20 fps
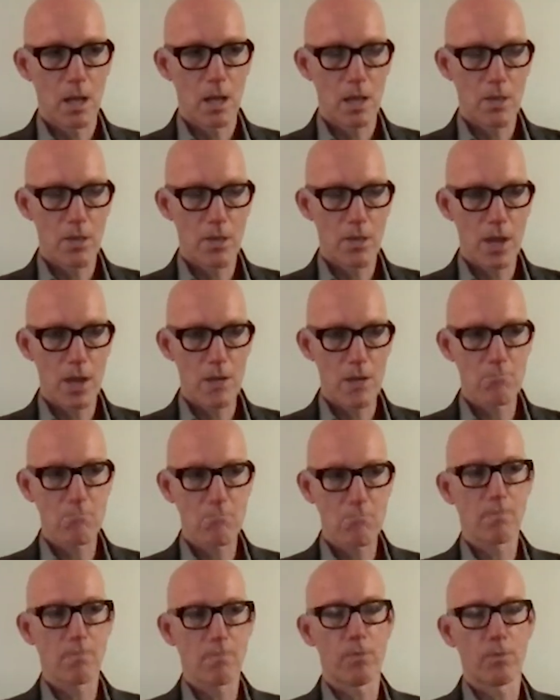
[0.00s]
And
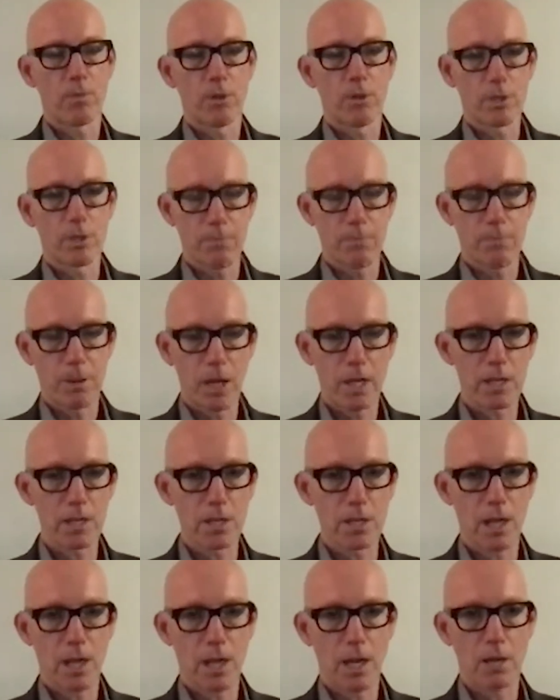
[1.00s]
then this
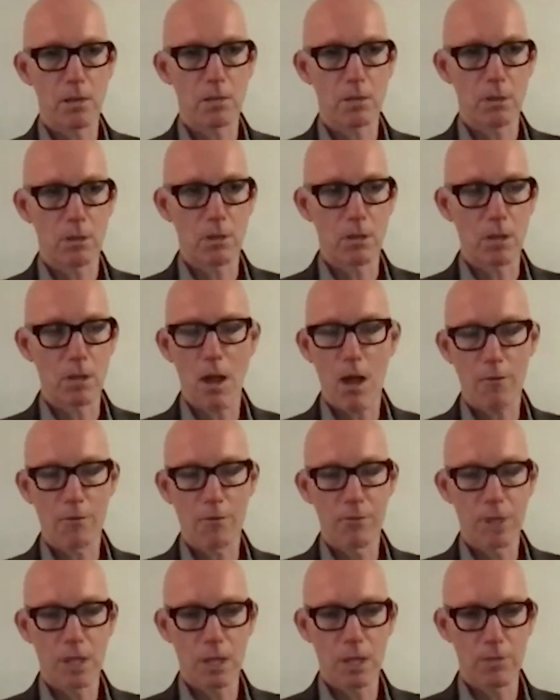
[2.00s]
plays out on
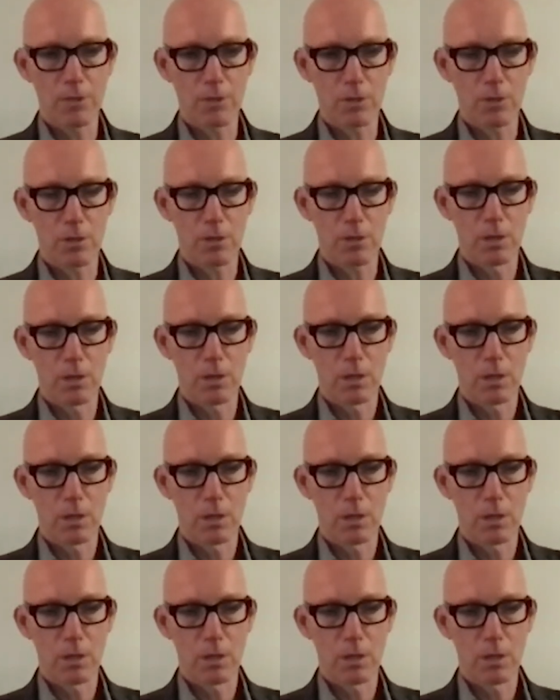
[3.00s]
live television